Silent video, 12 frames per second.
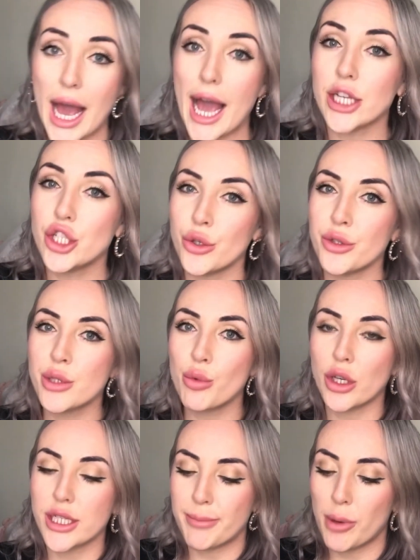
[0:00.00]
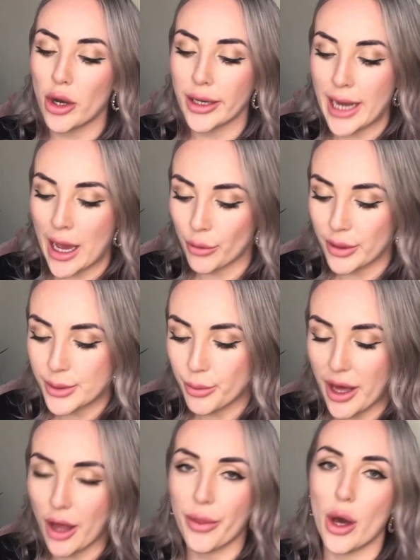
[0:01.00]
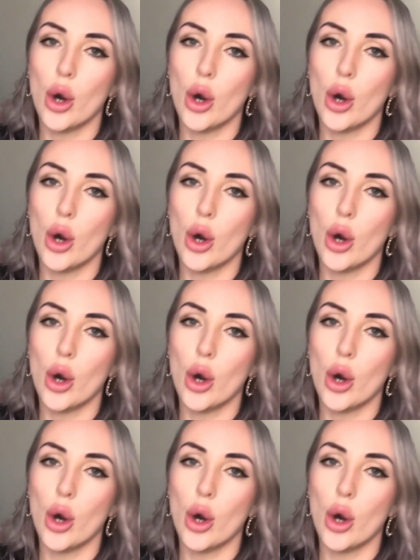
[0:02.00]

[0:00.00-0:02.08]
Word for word: I do just want to point out as well that